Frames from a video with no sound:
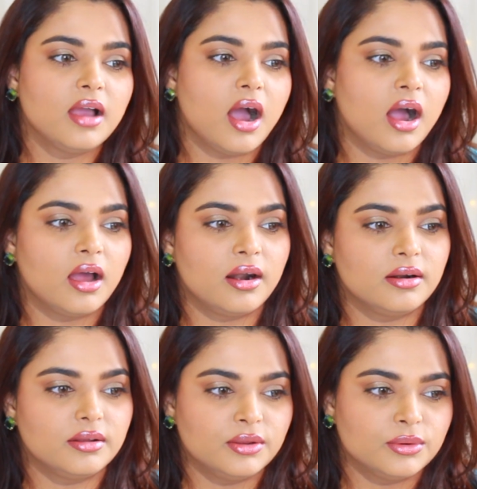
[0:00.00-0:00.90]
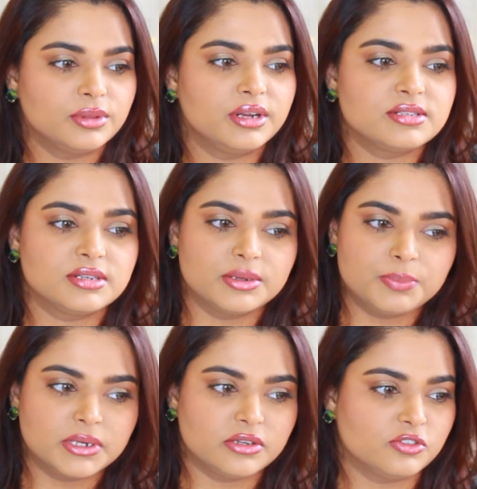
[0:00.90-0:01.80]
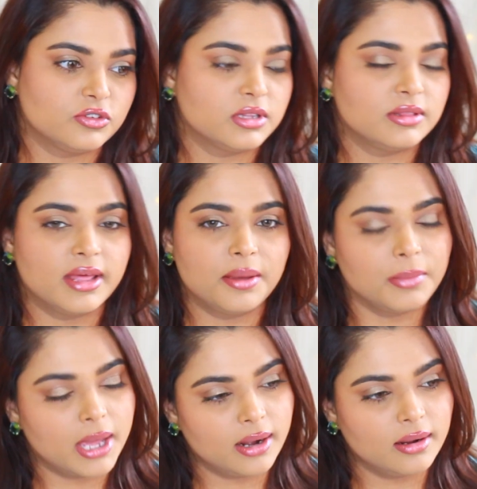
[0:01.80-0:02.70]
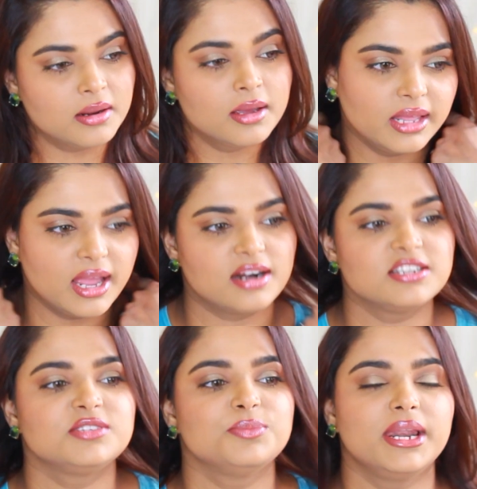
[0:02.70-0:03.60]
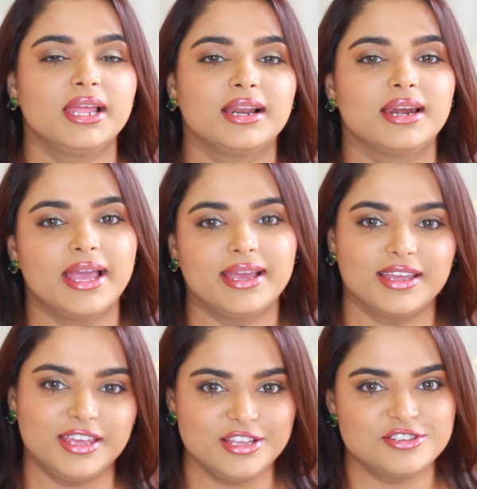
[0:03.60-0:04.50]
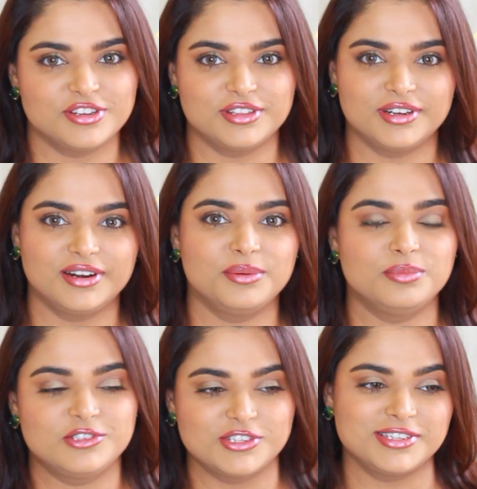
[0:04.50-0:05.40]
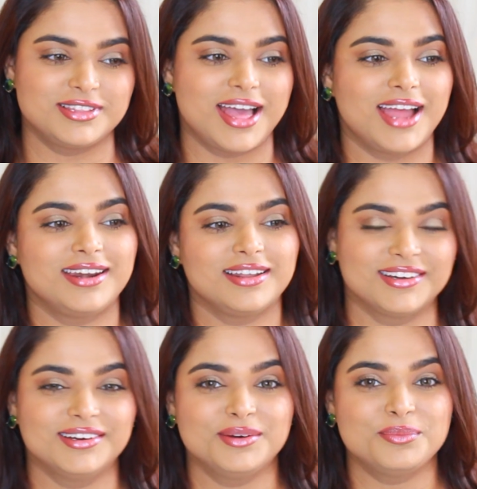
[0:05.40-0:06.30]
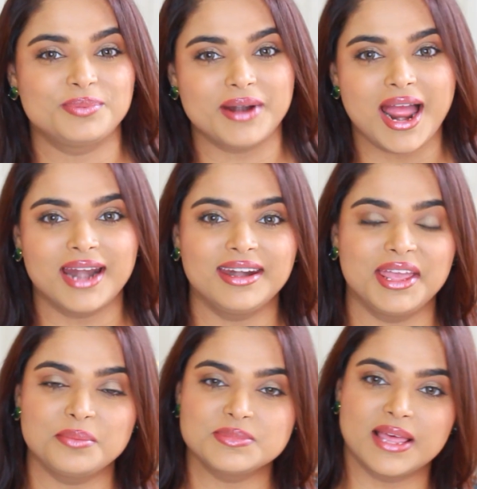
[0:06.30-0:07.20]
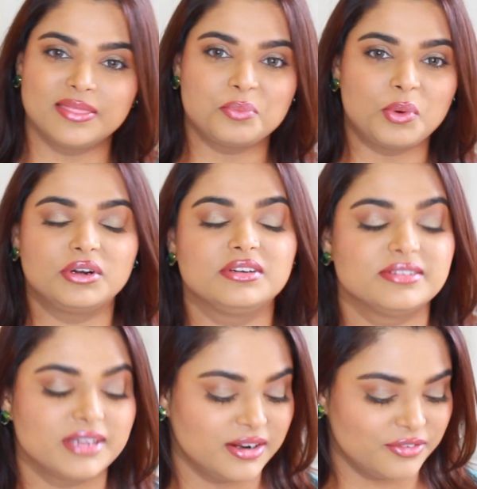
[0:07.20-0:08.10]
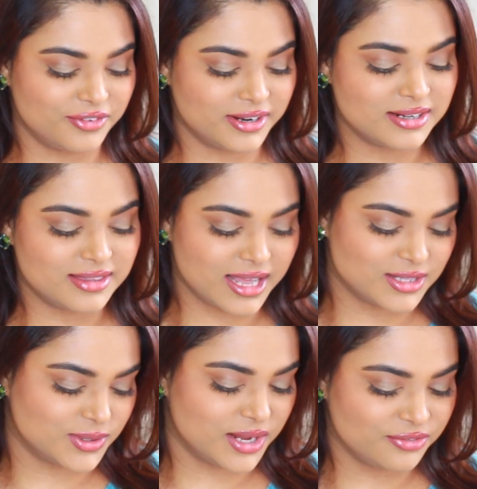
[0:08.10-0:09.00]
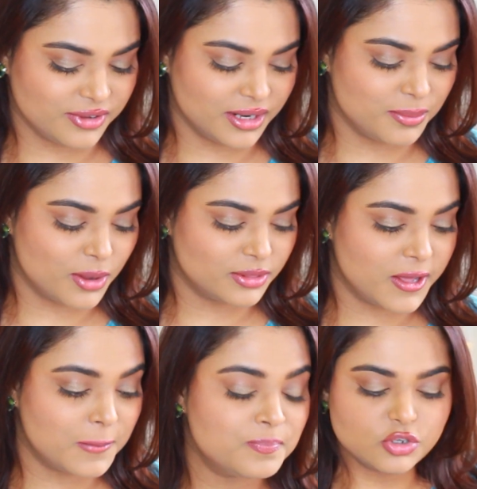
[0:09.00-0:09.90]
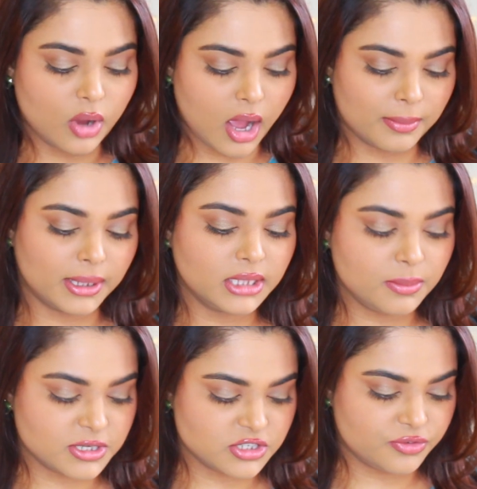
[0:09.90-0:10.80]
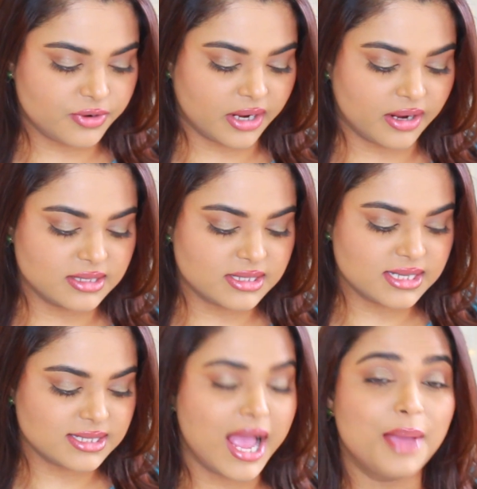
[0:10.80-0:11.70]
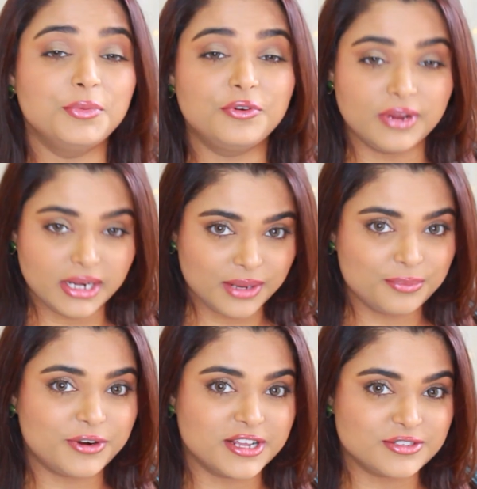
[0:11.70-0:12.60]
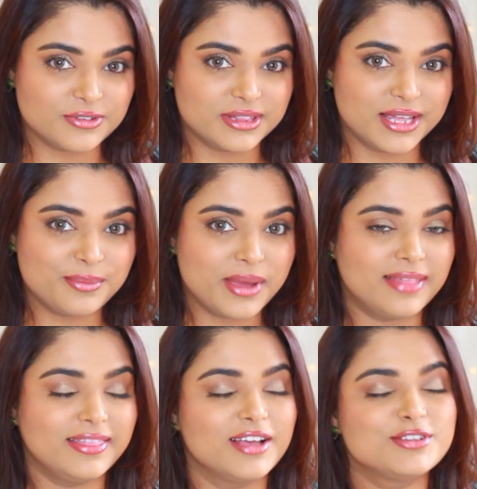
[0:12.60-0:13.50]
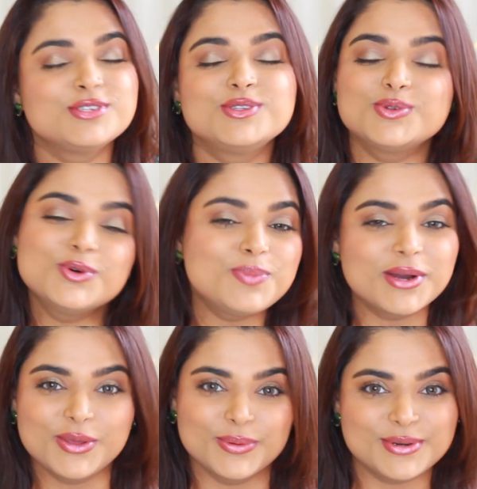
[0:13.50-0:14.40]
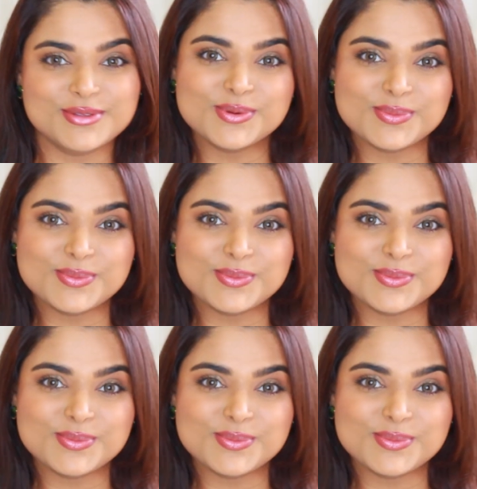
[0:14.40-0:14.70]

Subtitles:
are, you know, there is a repetition in them and they are smelling like each other, just that the brand names and the bottles are different. That's what I feel about them. So among the budget fragrances, I'm really impressed with them, and they are super cute